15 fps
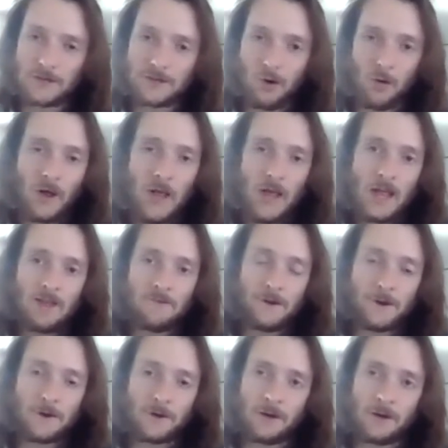So if
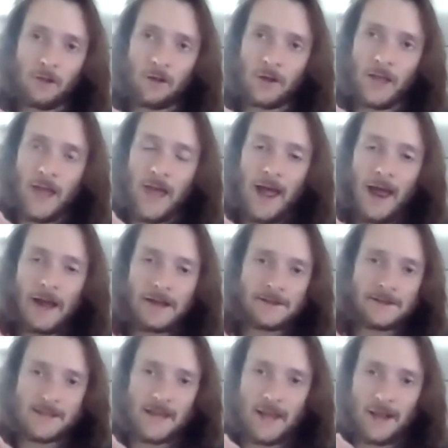you're going to look at and
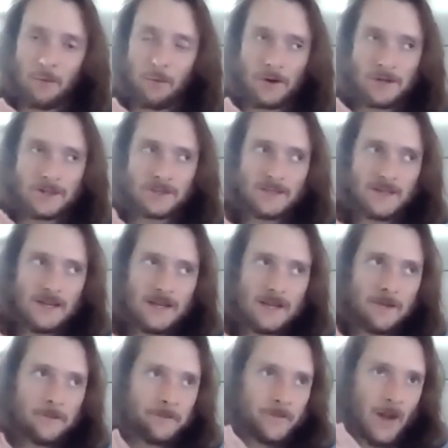say, we're going to see